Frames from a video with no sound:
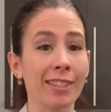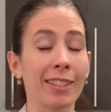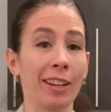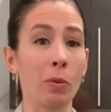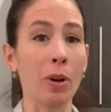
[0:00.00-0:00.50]

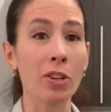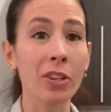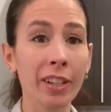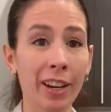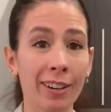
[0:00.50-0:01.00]
that I wash her
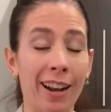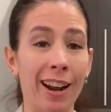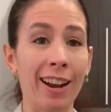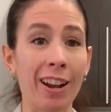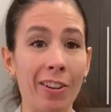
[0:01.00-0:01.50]
hair and
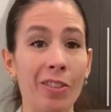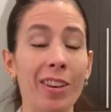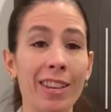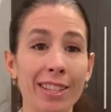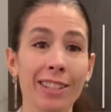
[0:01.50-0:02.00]
how
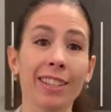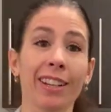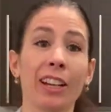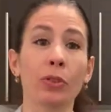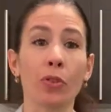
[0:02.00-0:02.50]
is it that I